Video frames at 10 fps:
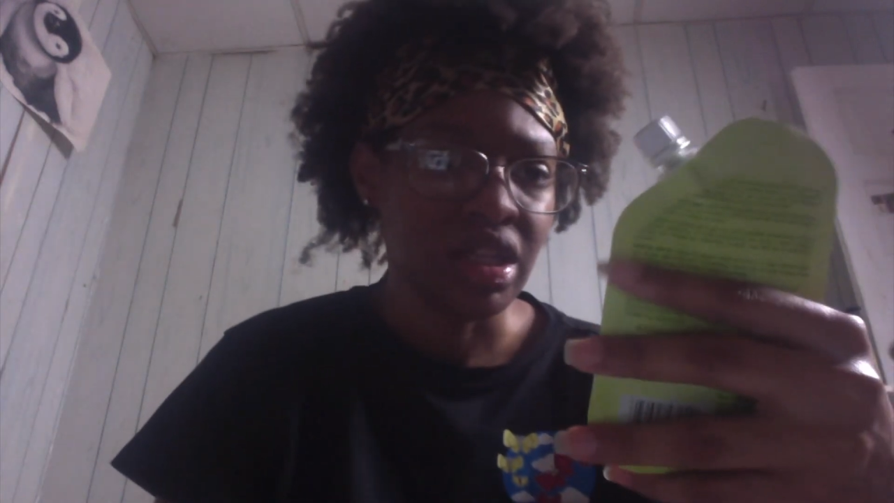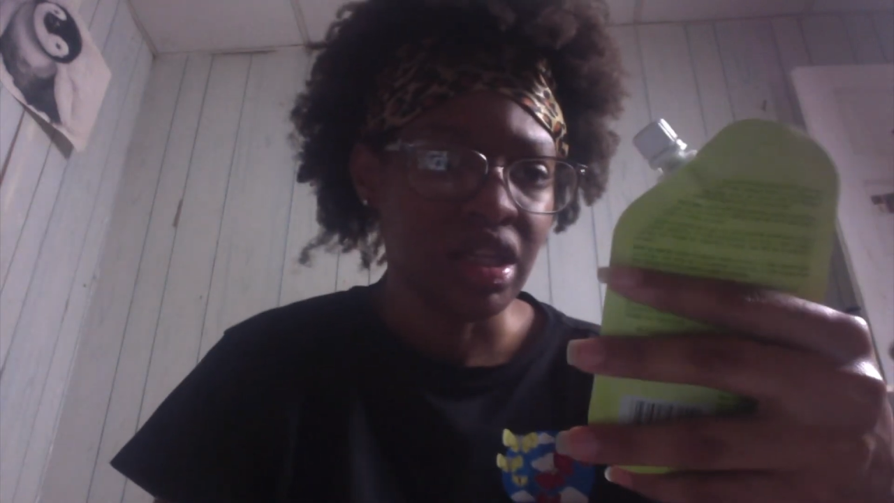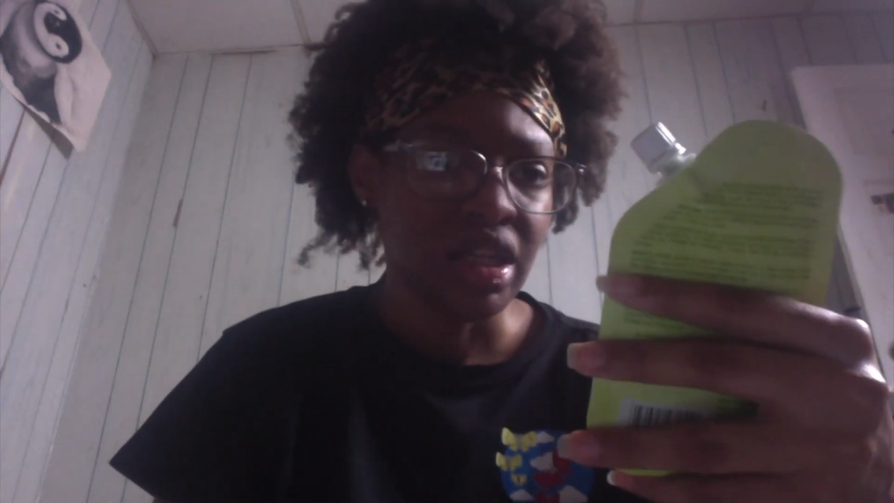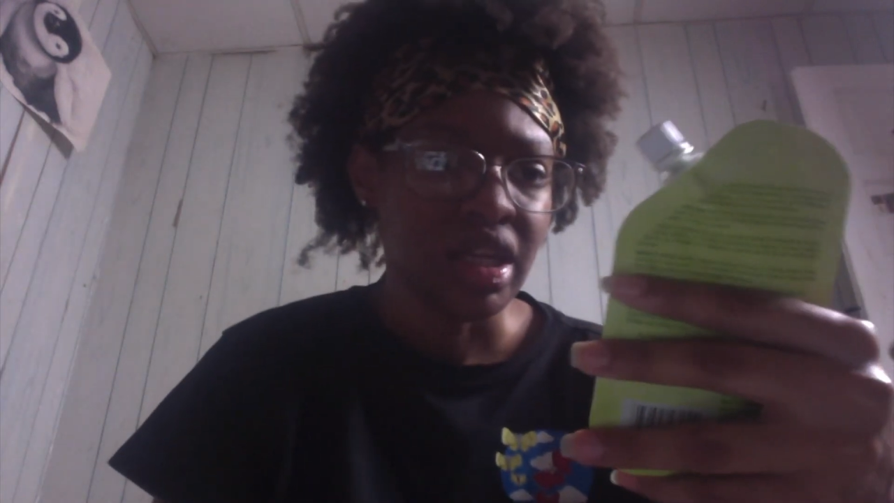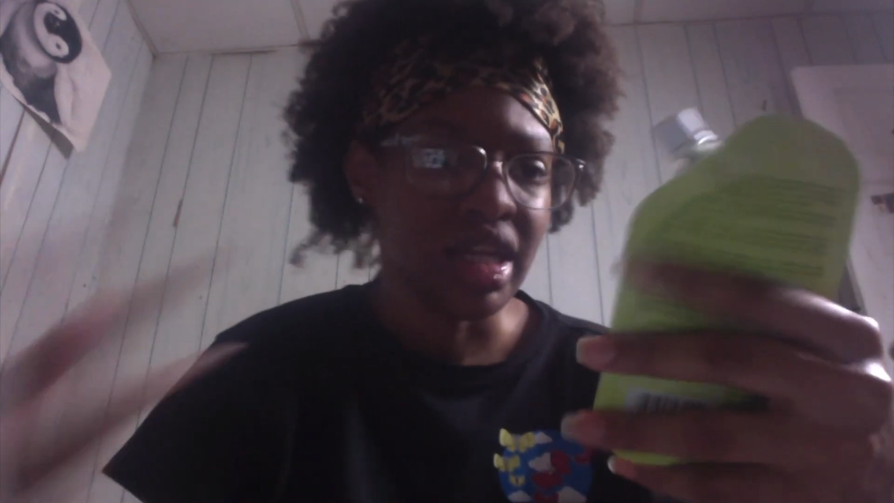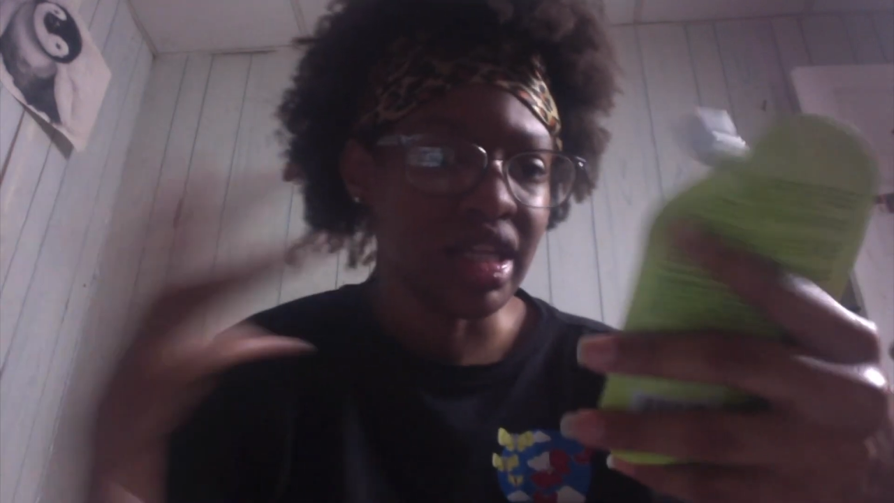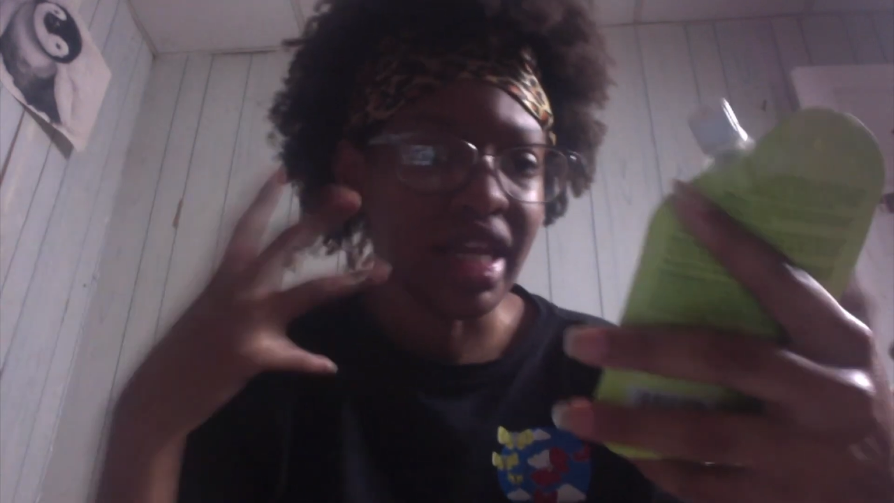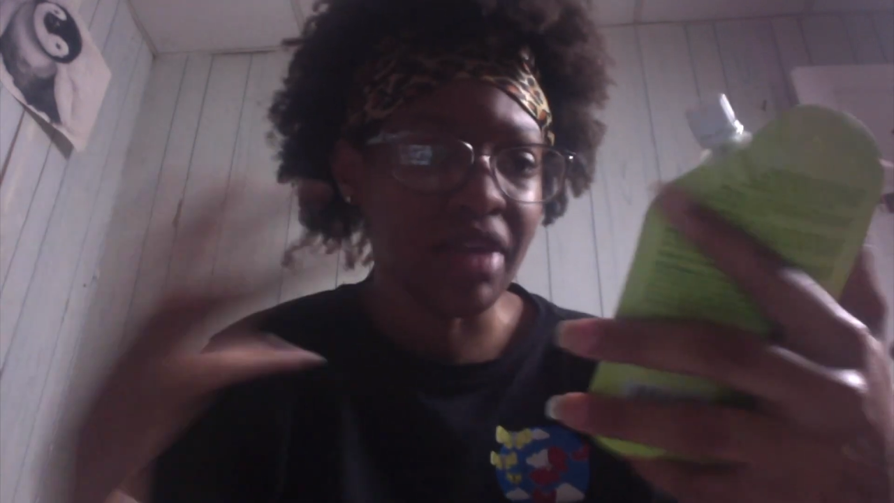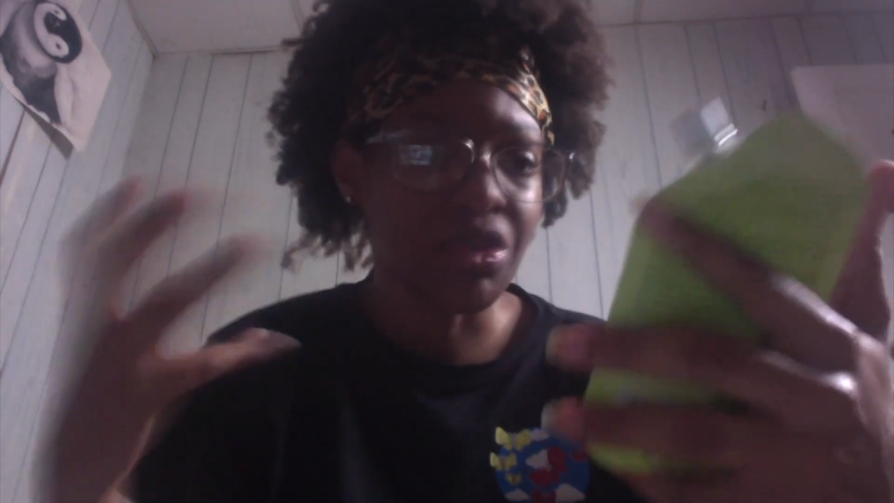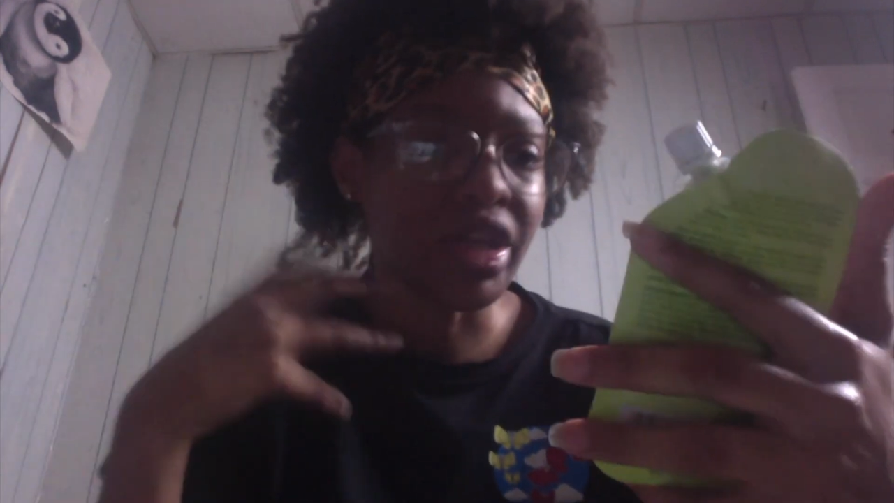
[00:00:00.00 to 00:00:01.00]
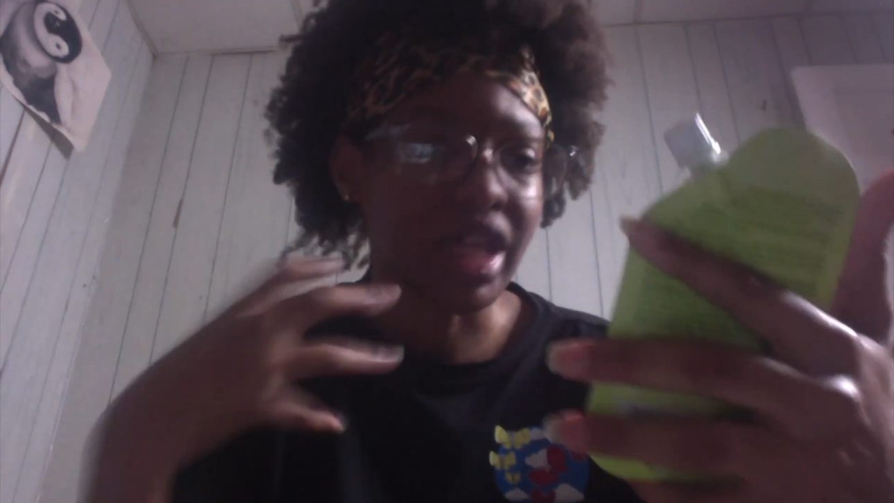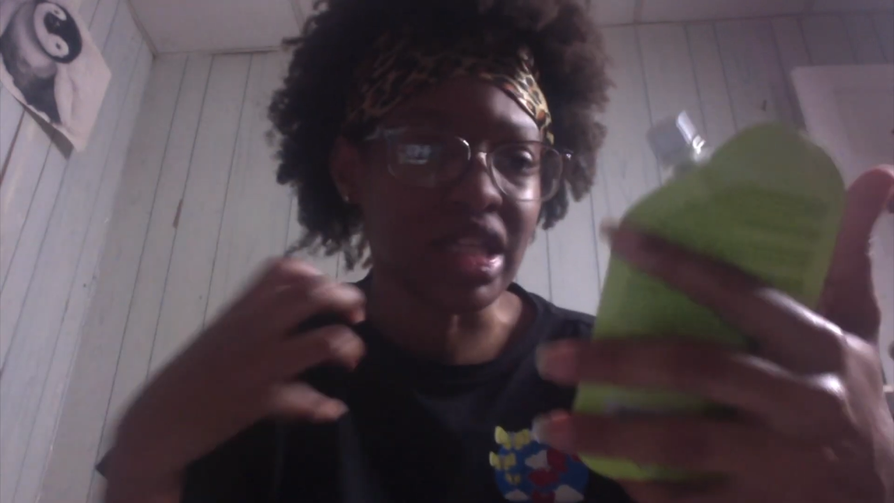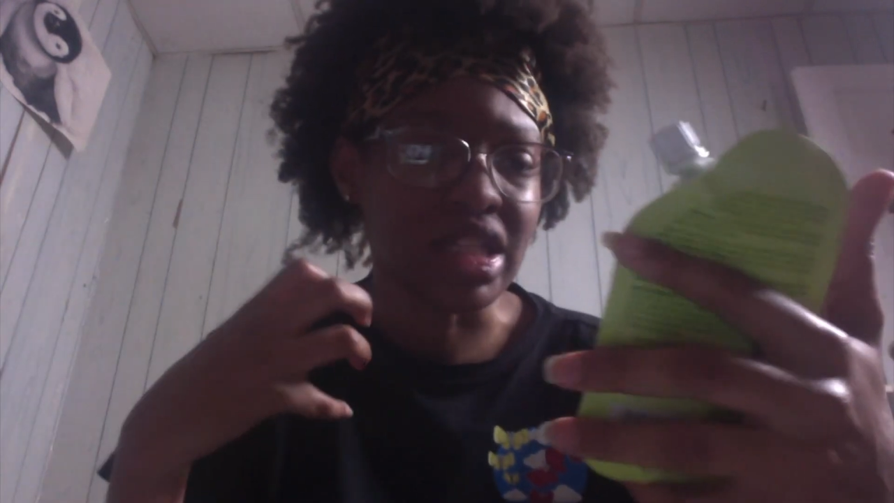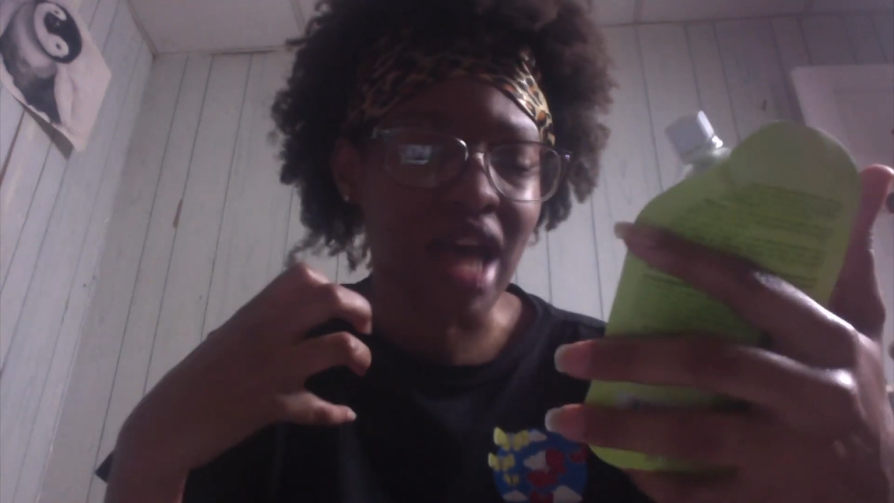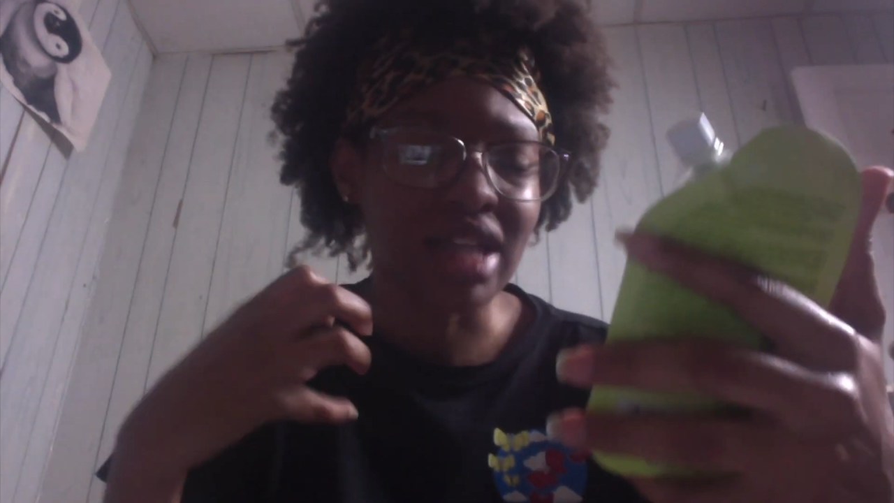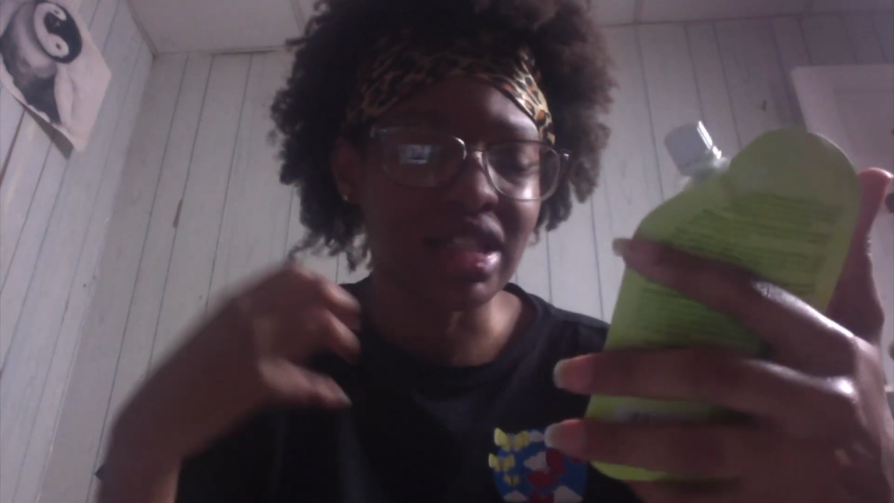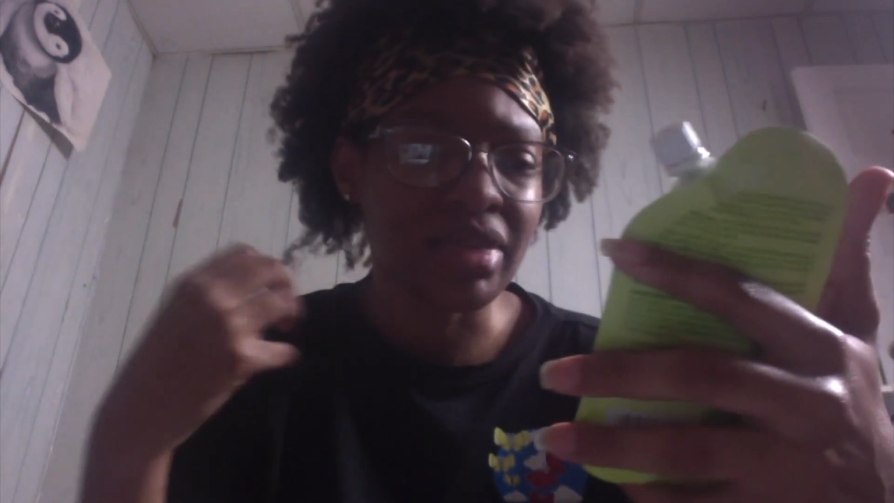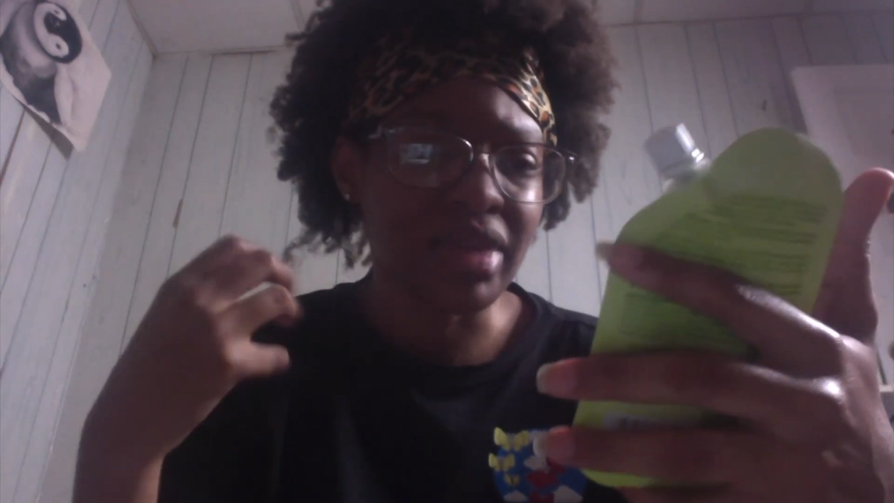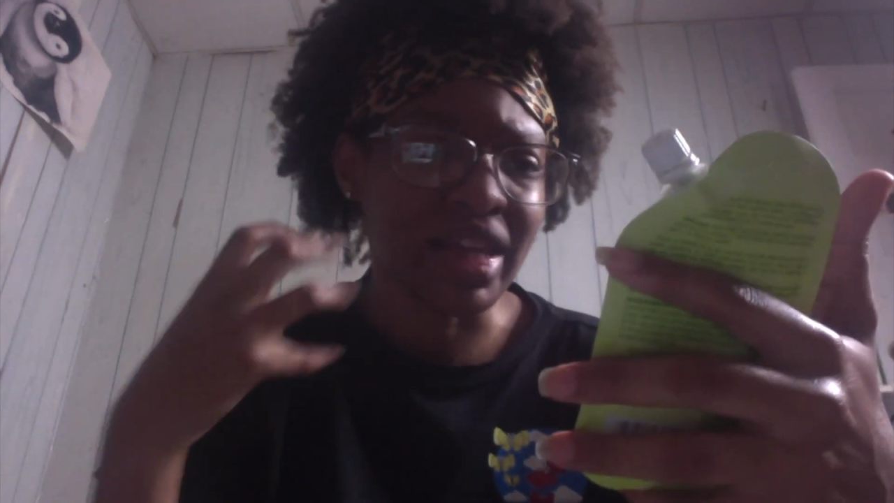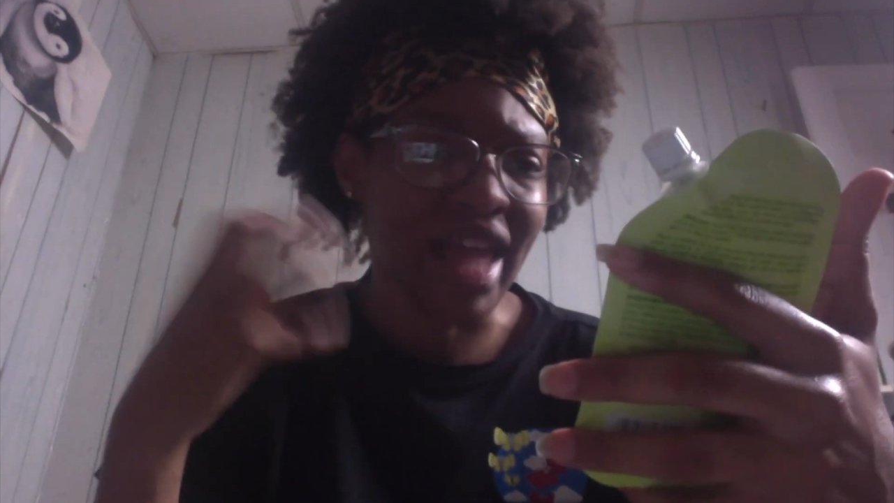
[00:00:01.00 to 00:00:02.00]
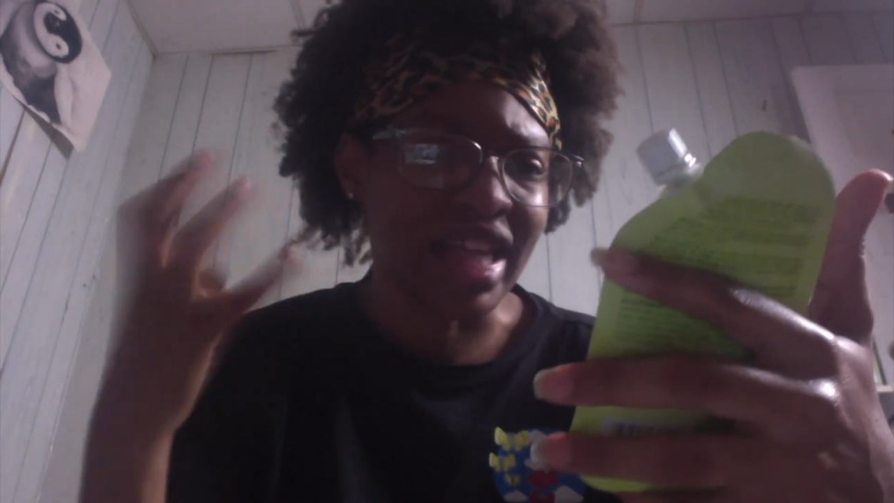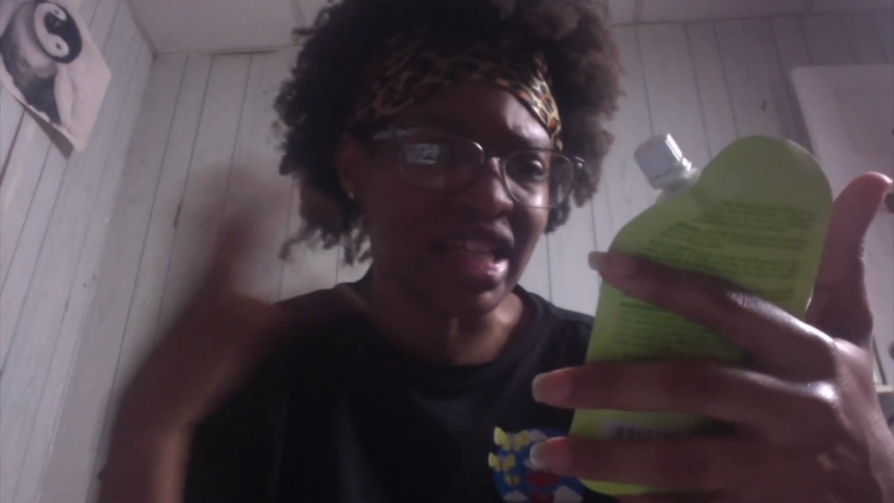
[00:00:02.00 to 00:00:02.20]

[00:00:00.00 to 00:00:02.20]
Even though they detoxed it, it like,